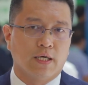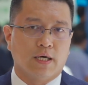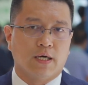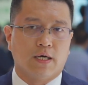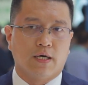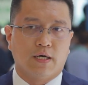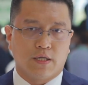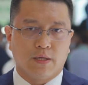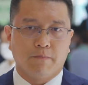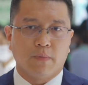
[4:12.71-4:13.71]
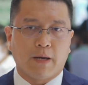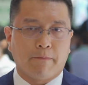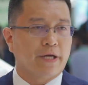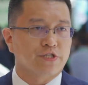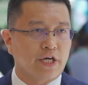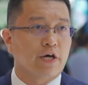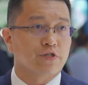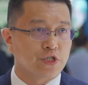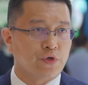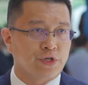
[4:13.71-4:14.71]
a better
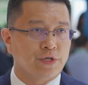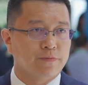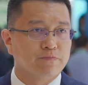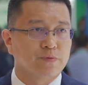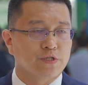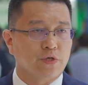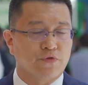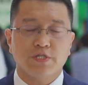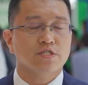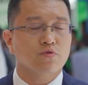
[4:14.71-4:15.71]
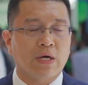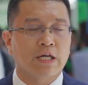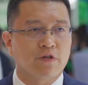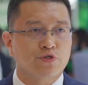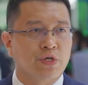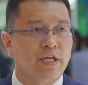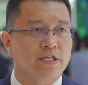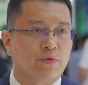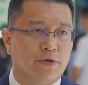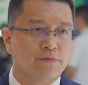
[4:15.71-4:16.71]
LCOE. So this is one of the trends as
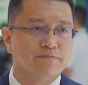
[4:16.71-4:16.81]
well.